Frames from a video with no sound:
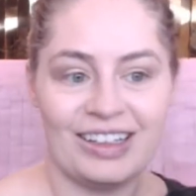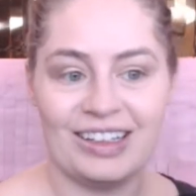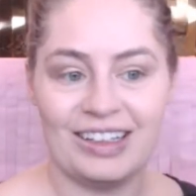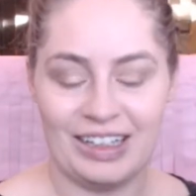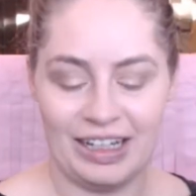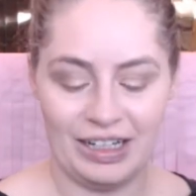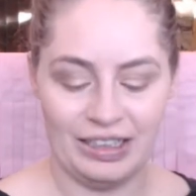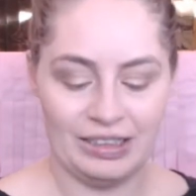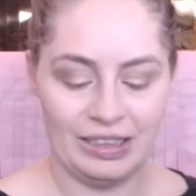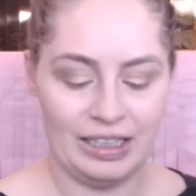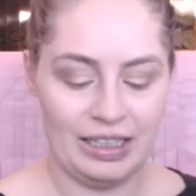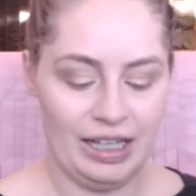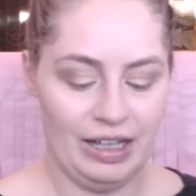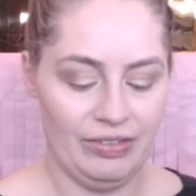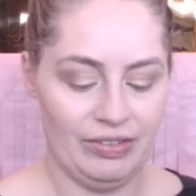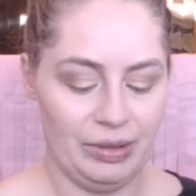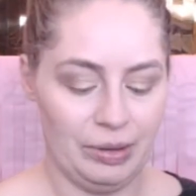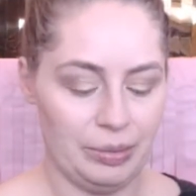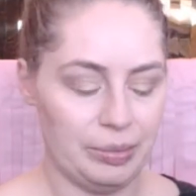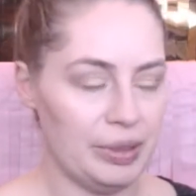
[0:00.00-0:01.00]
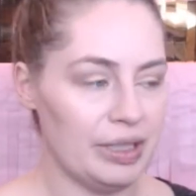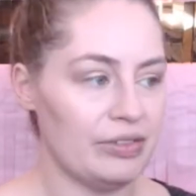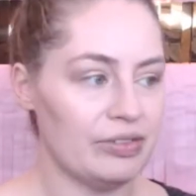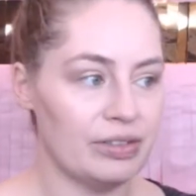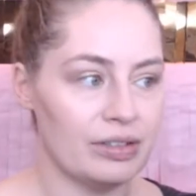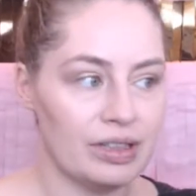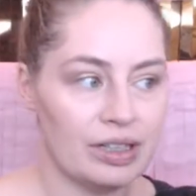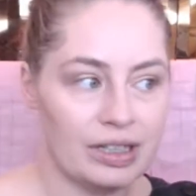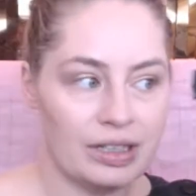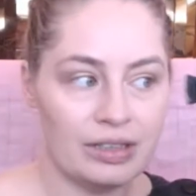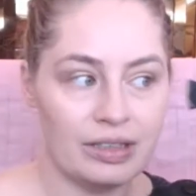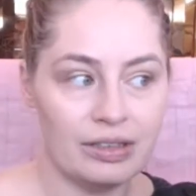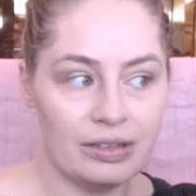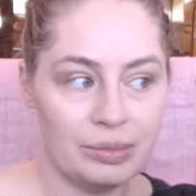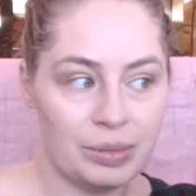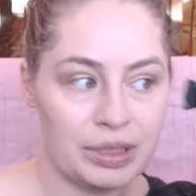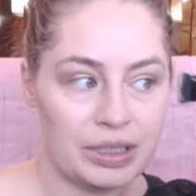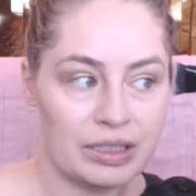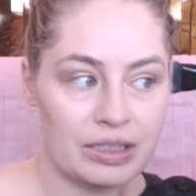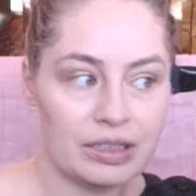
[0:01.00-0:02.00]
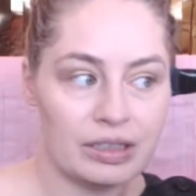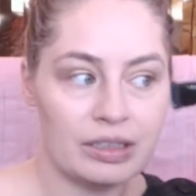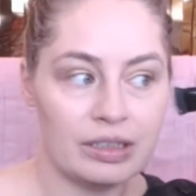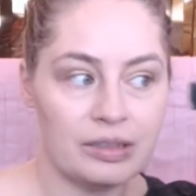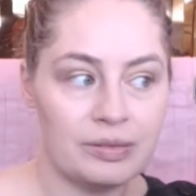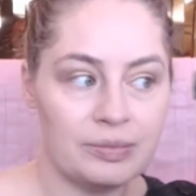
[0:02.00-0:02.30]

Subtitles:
like having a big forehead though, personally.